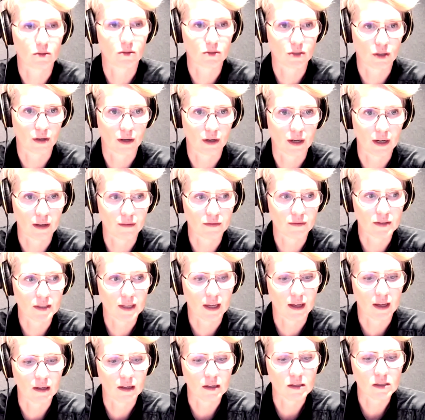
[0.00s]
to find
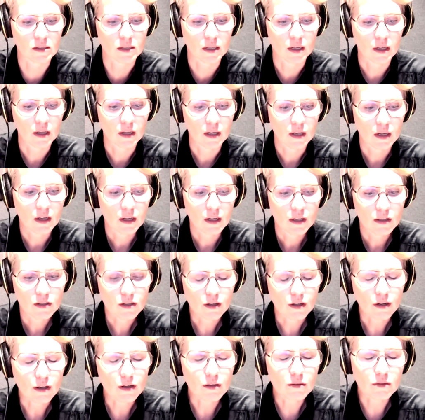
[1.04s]
alternatives, and
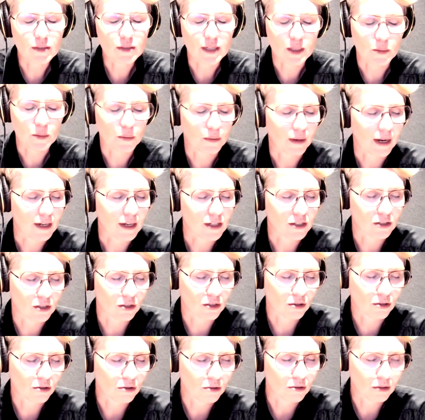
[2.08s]
total
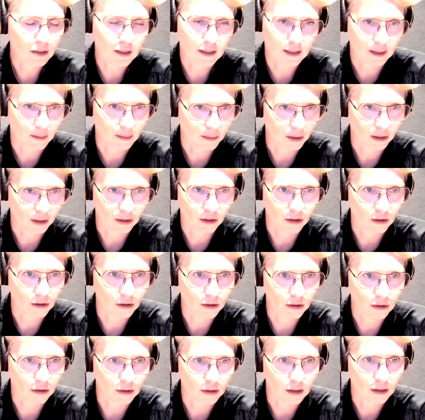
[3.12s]
desperation to talk to someone
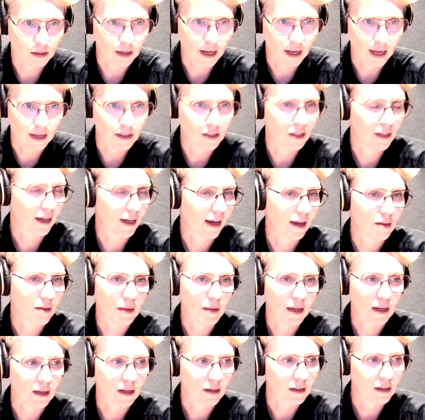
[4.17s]
who could
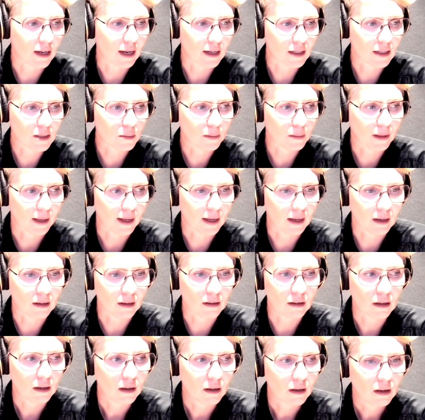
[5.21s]
educate me and
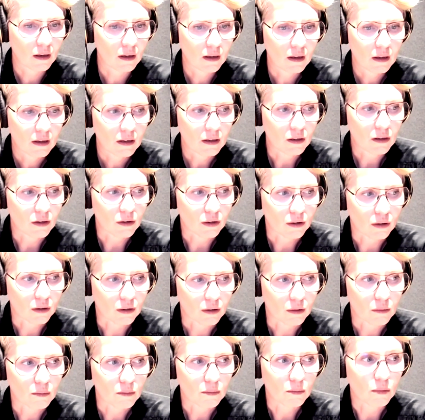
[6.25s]
explain,
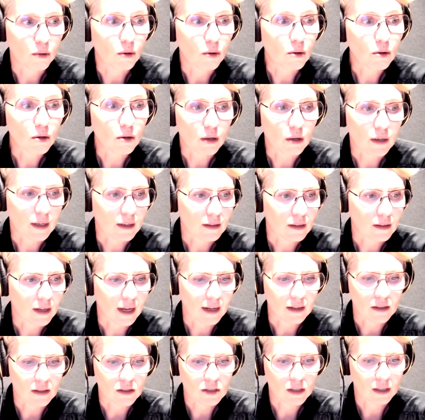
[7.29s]
more,
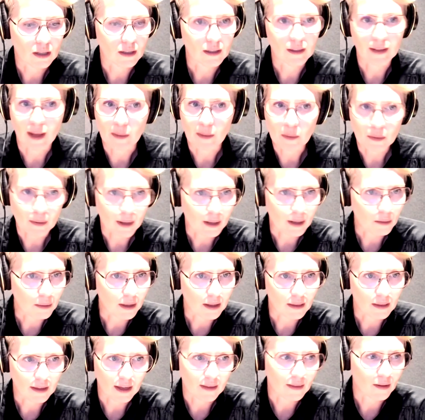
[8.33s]
and to
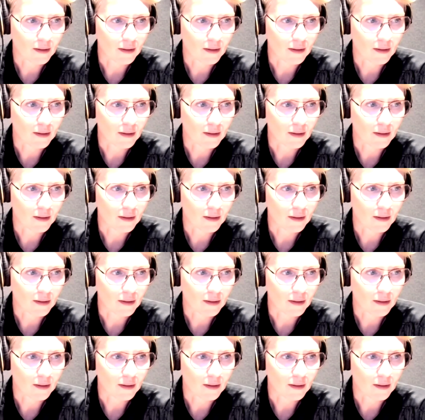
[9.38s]
collaborate